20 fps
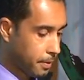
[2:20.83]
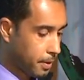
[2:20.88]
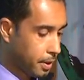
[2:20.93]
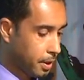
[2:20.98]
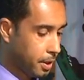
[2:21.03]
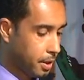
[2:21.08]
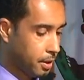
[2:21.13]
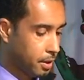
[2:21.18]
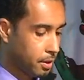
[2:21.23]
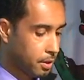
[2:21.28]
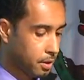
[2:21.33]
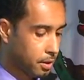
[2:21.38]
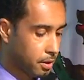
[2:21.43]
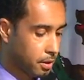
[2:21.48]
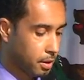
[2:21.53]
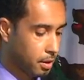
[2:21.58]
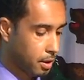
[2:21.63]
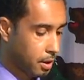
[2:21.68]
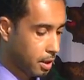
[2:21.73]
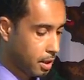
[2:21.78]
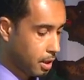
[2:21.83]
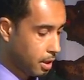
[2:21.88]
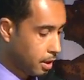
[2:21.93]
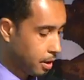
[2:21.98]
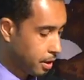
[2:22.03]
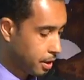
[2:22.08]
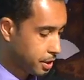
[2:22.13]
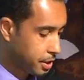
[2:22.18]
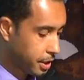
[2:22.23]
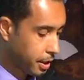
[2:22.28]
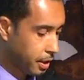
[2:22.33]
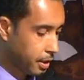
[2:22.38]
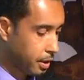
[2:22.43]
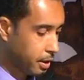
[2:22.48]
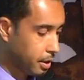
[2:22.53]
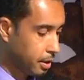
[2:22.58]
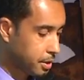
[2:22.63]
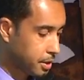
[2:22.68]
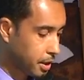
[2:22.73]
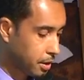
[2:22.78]
Here is
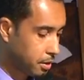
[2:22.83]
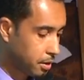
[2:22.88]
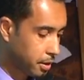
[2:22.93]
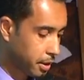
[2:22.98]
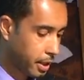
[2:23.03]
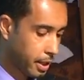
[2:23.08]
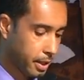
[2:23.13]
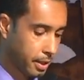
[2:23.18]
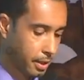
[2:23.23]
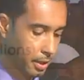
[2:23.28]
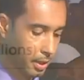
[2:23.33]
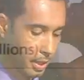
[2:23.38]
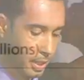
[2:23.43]
a look at